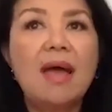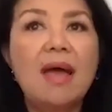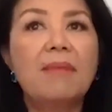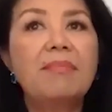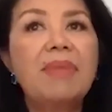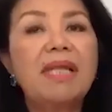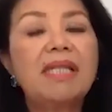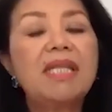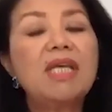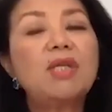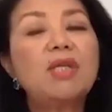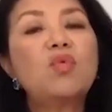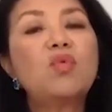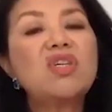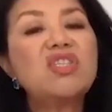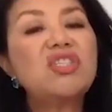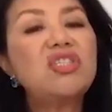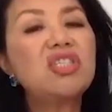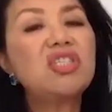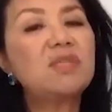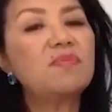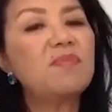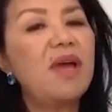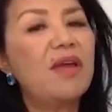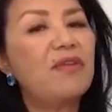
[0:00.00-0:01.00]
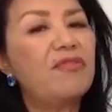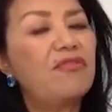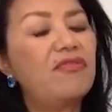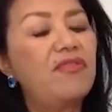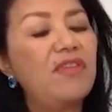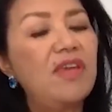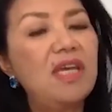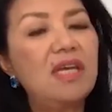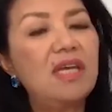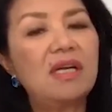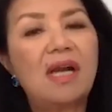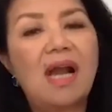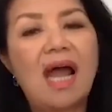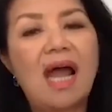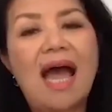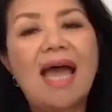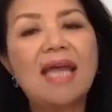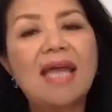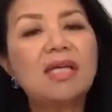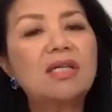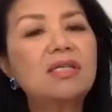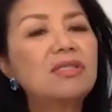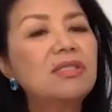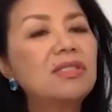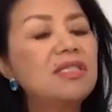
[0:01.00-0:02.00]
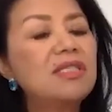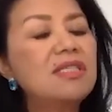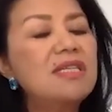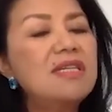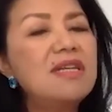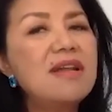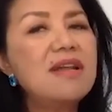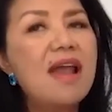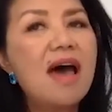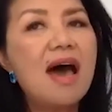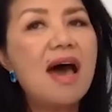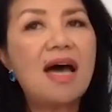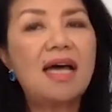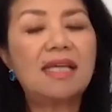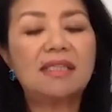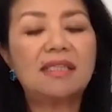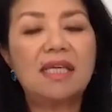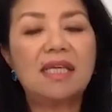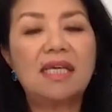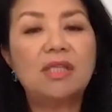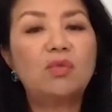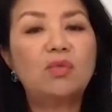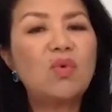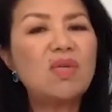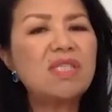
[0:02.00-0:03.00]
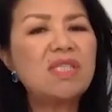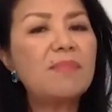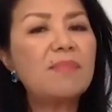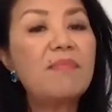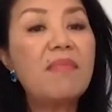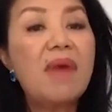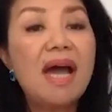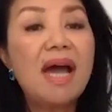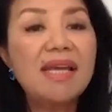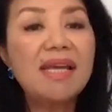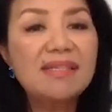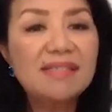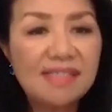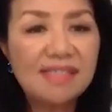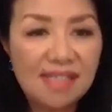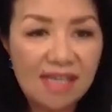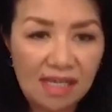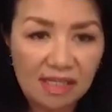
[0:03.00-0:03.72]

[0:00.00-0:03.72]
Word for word: but it was just my fear i could not it was a mindset